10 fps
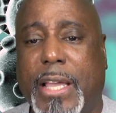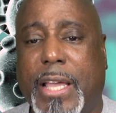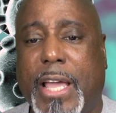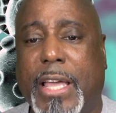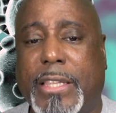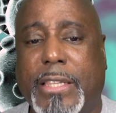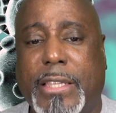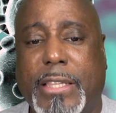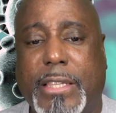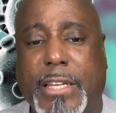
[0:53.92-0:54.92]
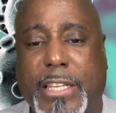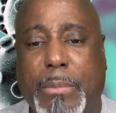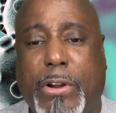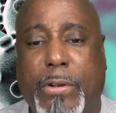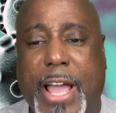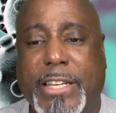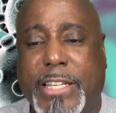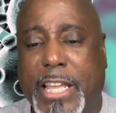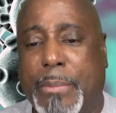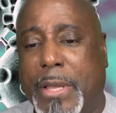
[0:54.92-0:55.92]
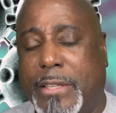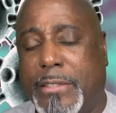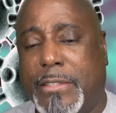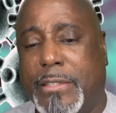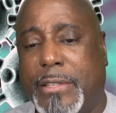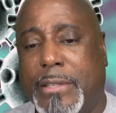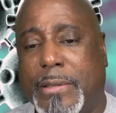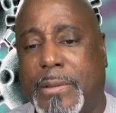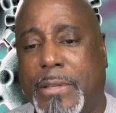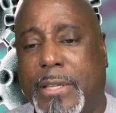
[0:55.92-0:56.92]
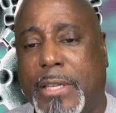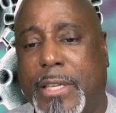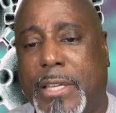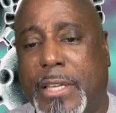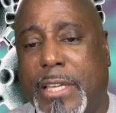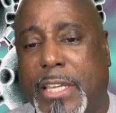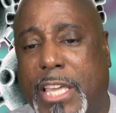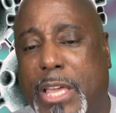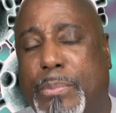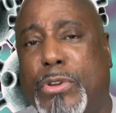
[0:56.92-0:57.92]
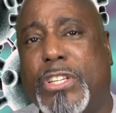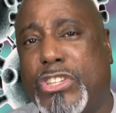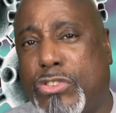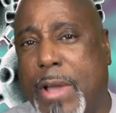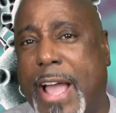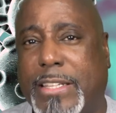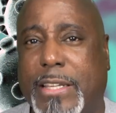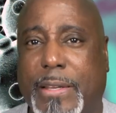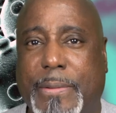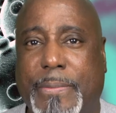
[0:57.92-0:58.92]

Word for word: and the Democrat demons keep you distracted.